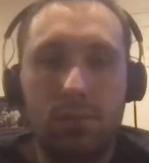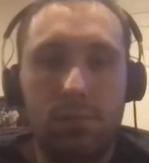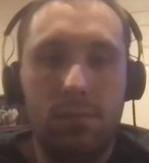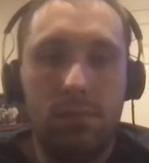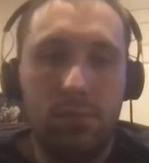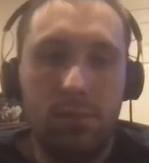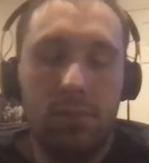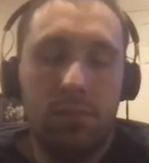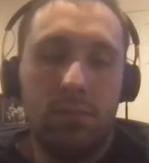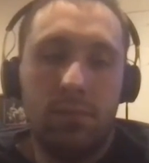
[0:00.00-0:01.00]

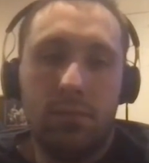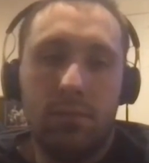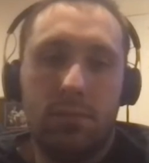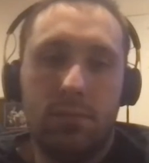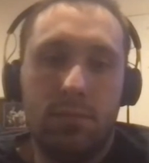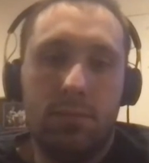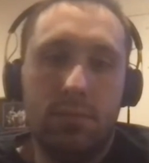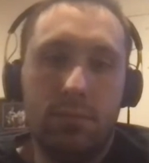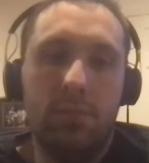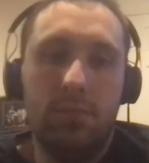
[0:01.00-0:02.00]

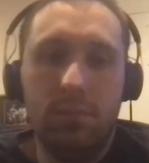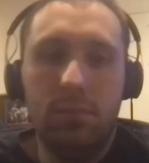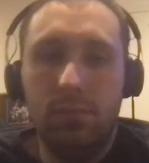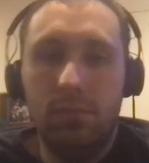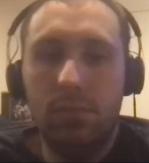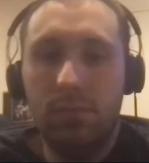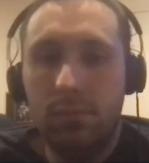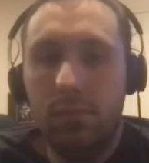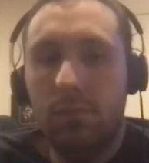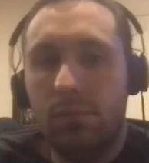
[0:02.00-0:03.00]

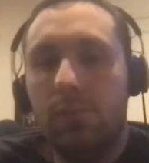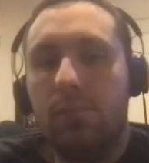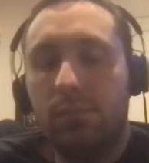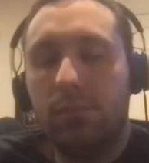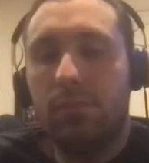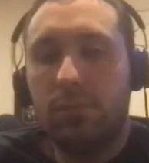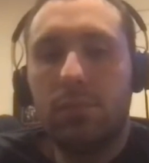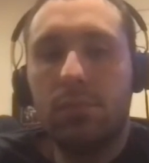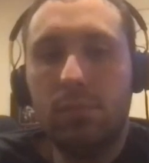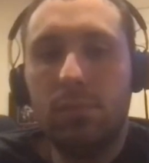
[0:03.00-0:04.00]

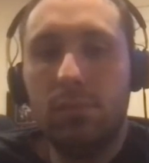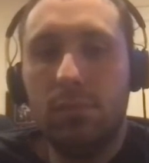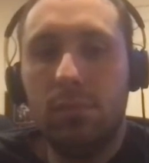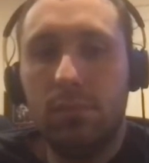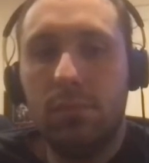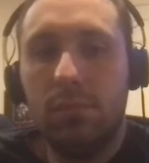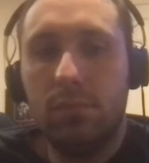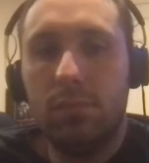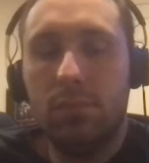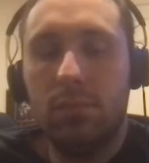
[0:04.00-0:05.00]

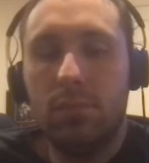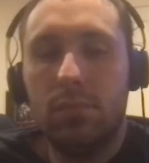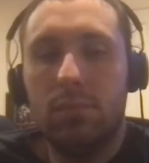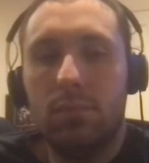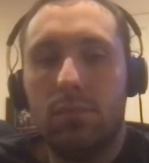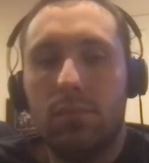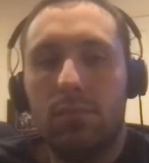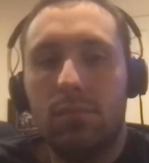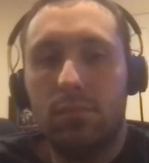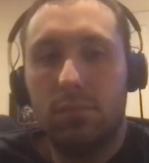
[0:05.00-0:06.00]

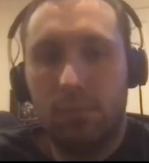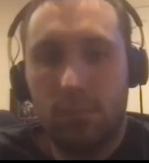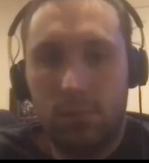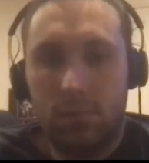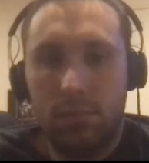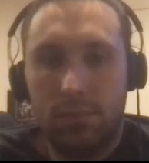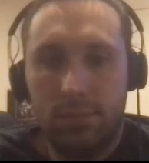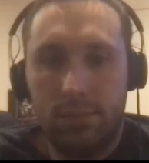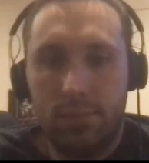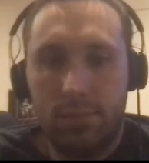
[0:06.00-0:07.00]

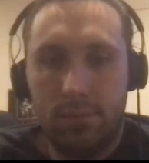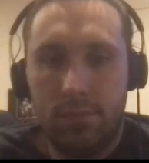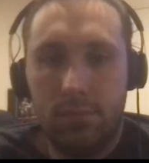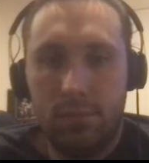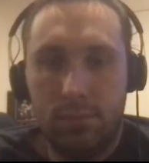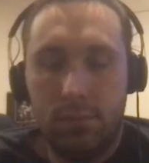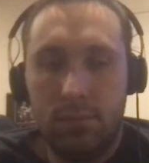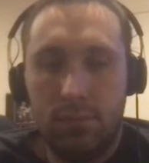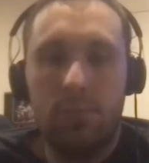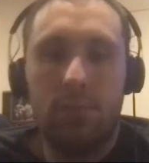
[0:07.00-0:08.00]
[no speech]